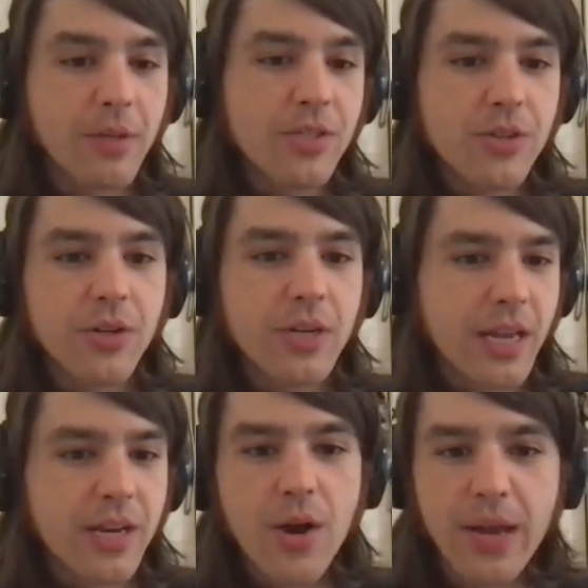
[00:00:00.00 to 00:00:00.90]
book store, and
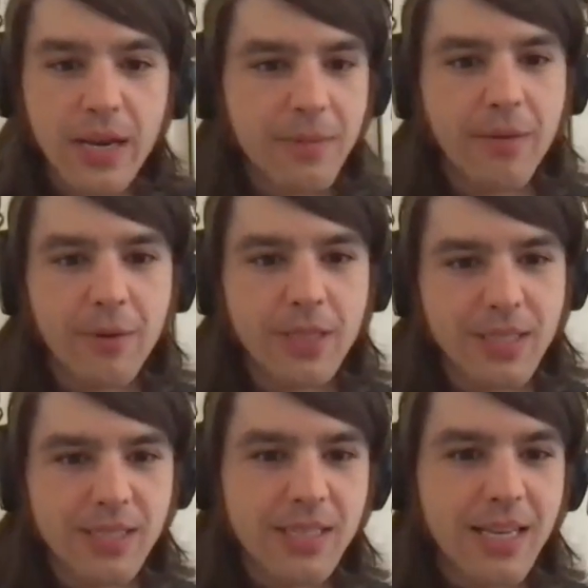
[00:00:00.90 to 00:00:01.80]
I know Anime
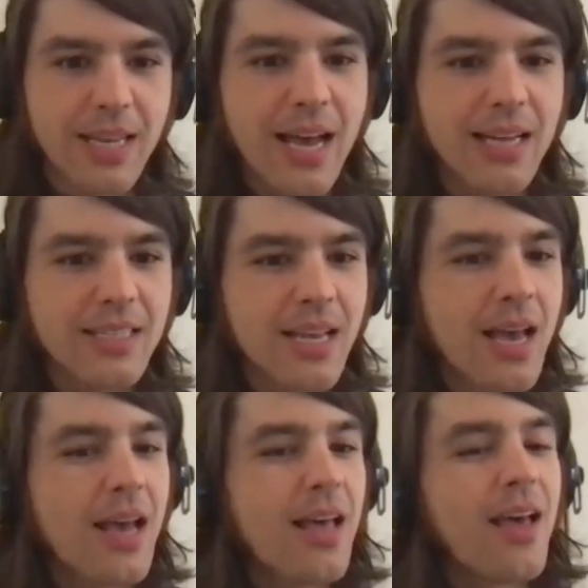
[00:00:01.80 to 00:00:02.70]
NYC said yes.
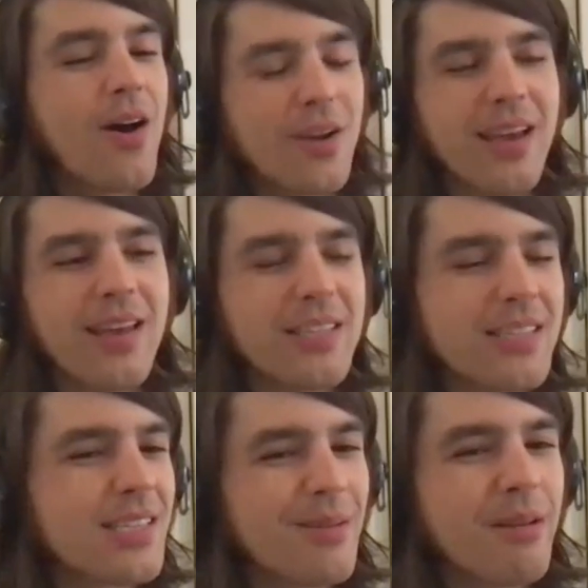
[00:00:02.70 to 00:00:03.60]
Okay, this
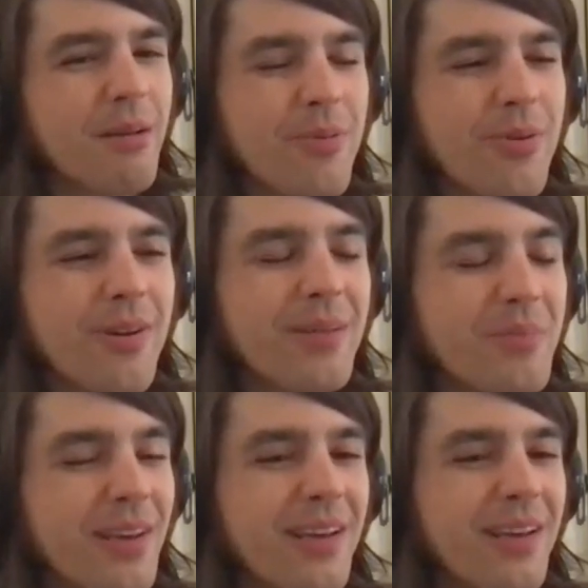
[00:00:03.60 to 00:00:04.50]
is going to be a pretty
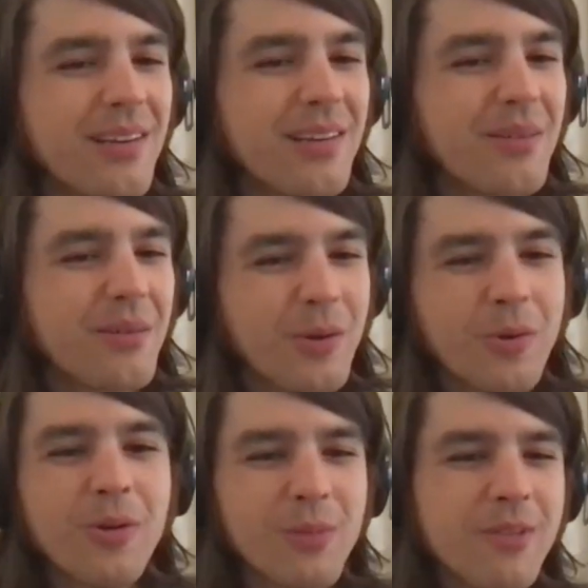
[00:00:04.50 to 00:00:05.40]
big,
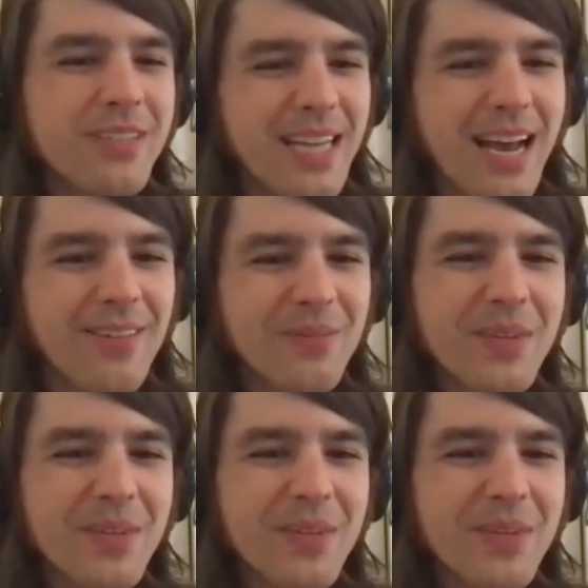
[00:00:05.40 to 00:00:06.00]
cool movie now.